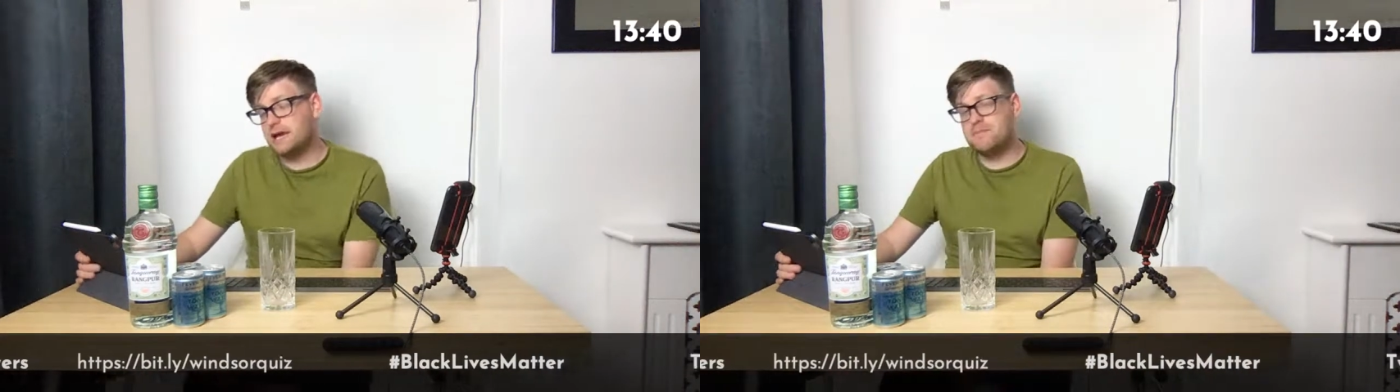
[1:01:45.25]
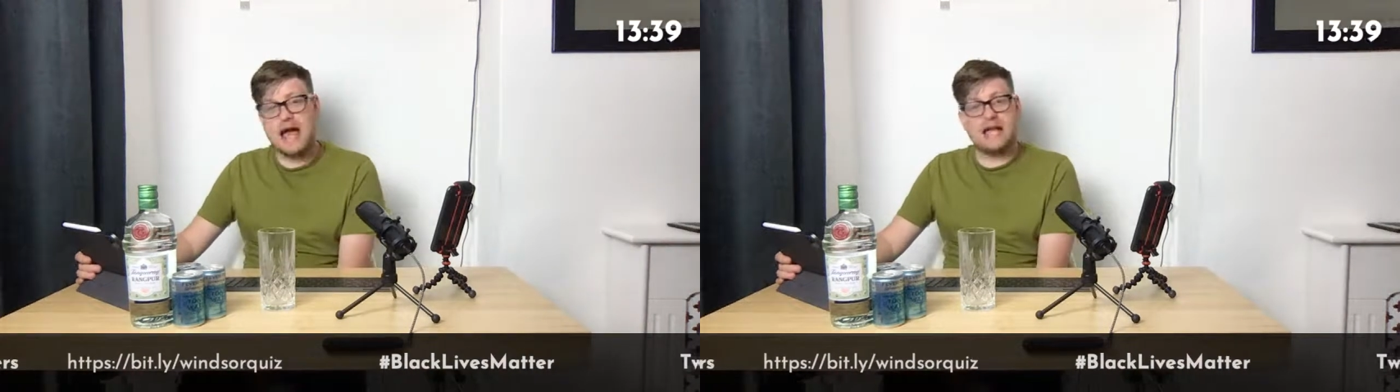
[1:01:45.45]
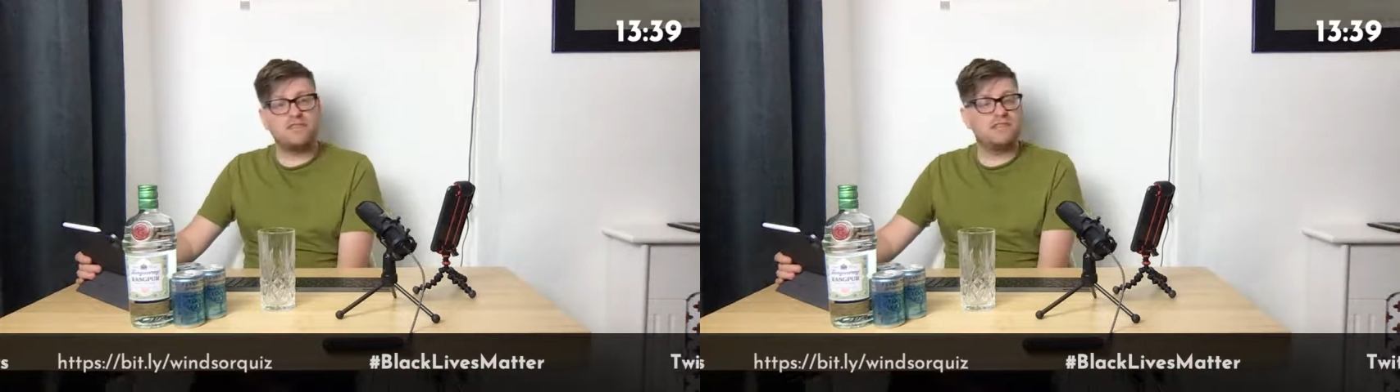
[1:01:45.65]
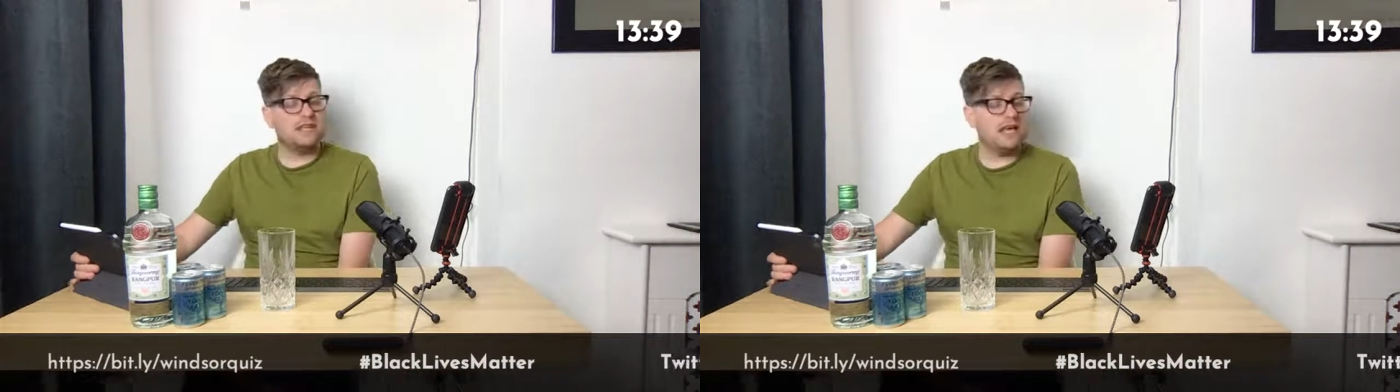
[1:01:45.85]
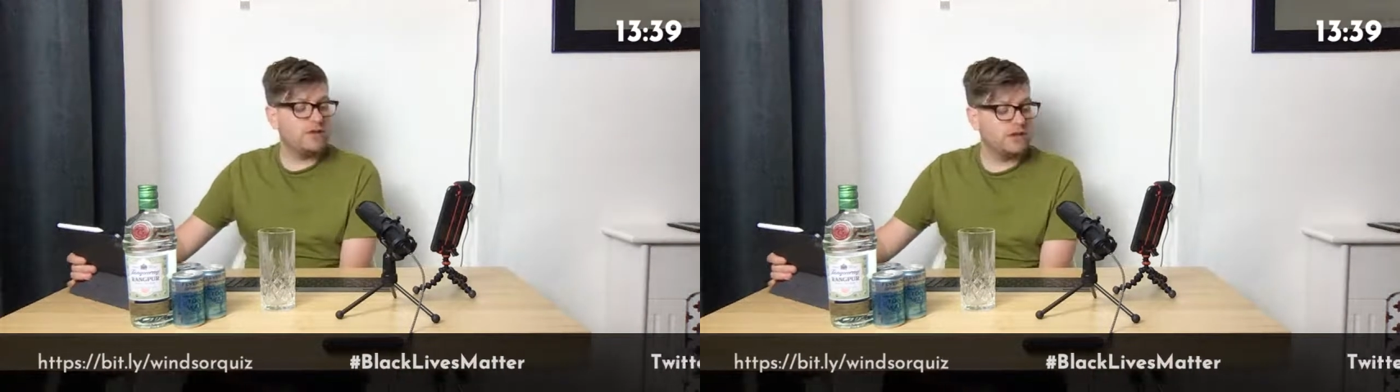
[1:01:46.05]
a Man of the
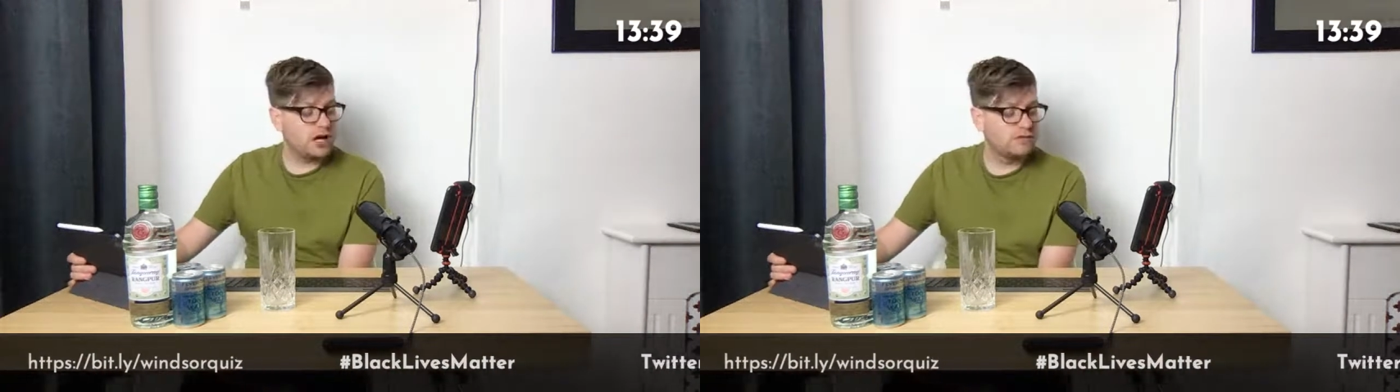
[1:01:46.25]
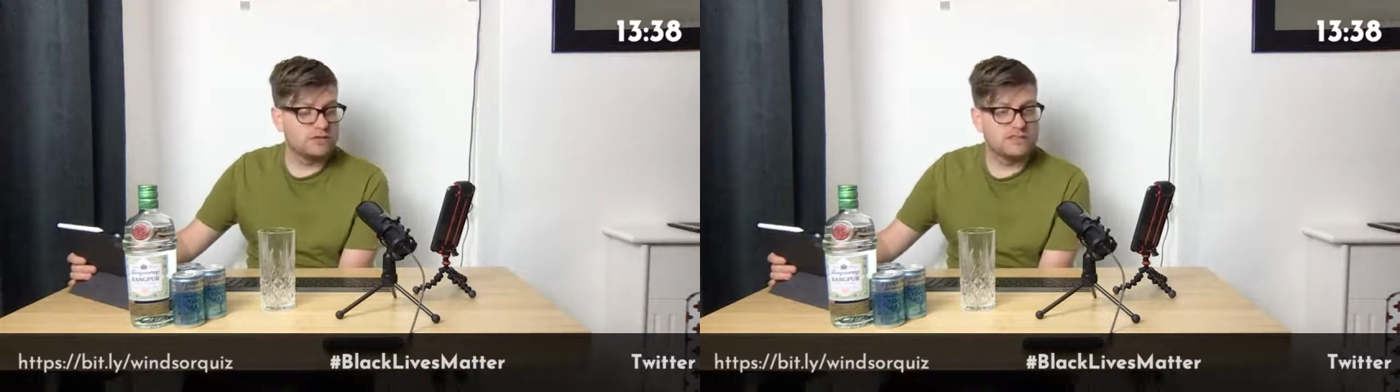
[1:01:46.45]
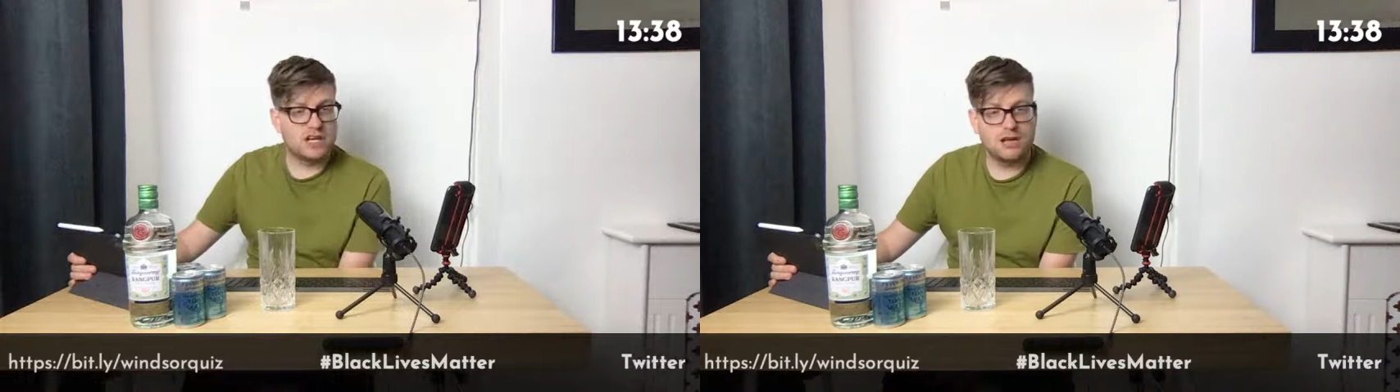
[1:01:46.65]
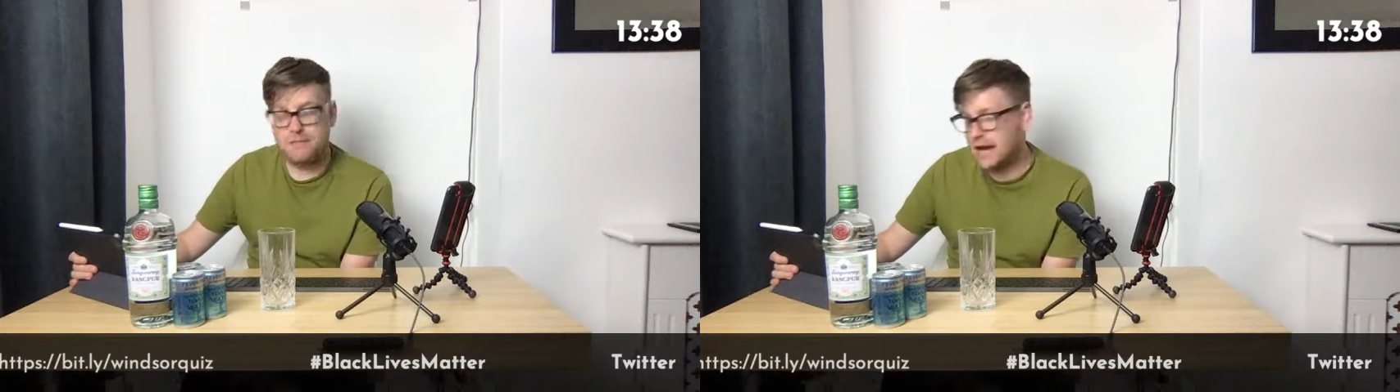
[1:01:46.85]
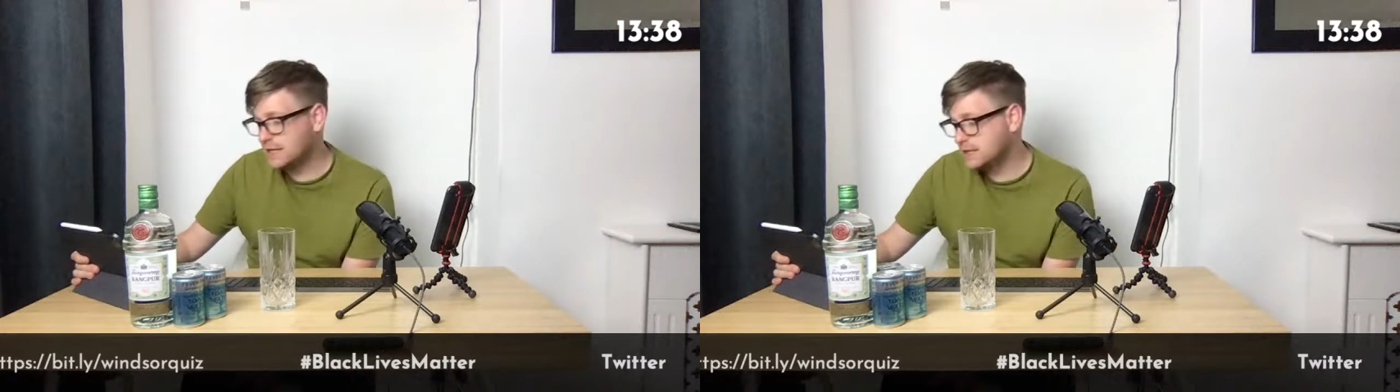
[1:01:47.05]
Year on the cover of Time
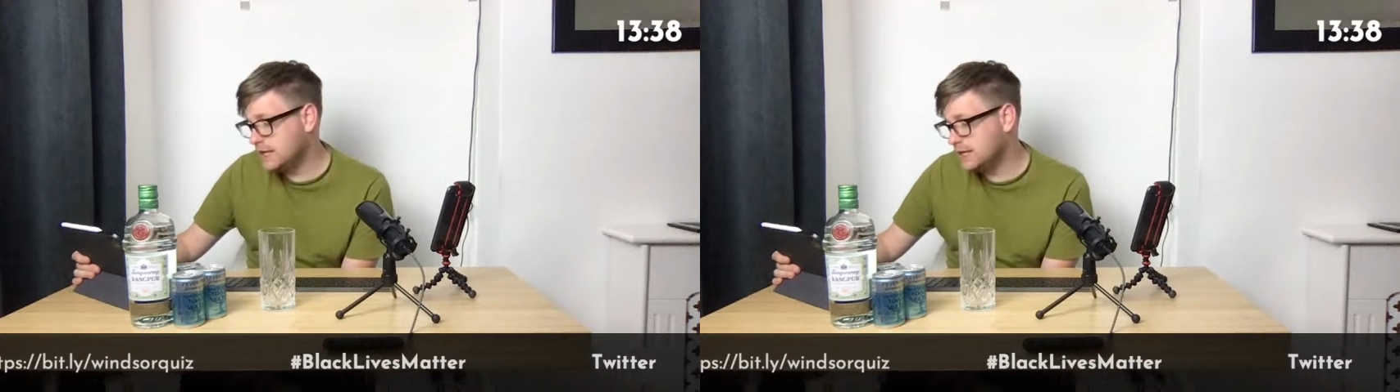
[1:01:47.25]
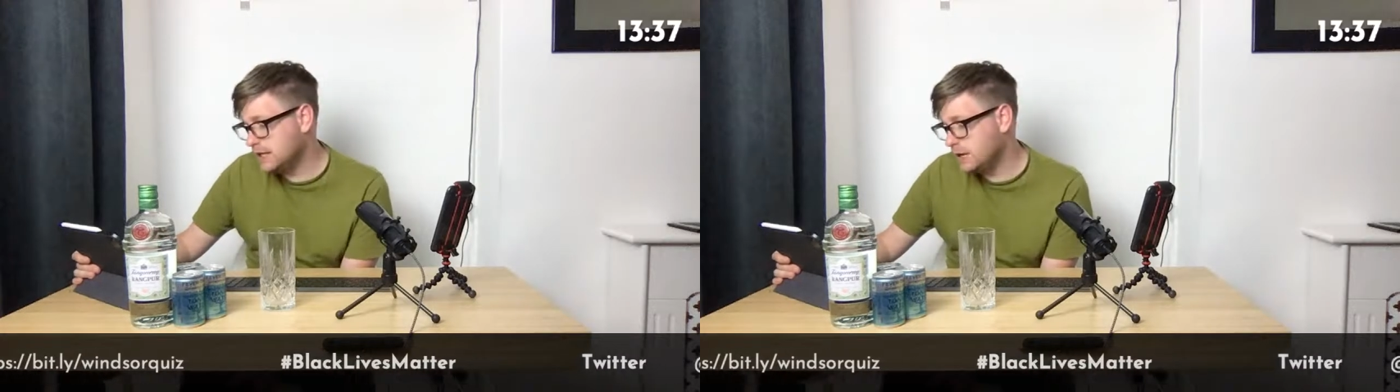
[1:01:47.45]
magazine?